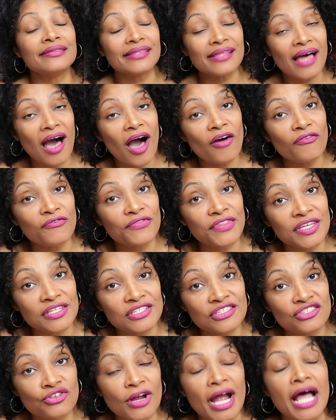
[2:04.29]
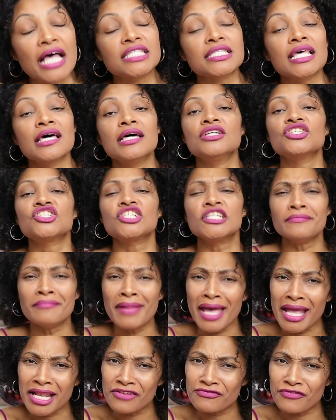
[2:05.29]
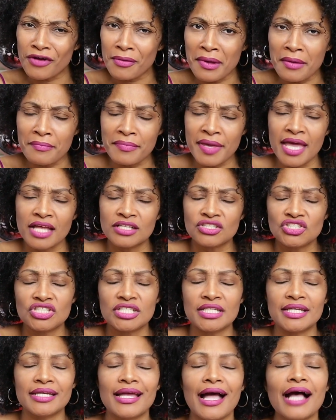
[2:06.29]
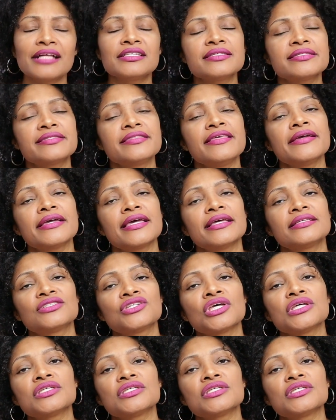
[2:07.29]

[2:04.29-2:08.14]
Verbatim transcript: love this dress. She made it from a bed sheet. I just think it's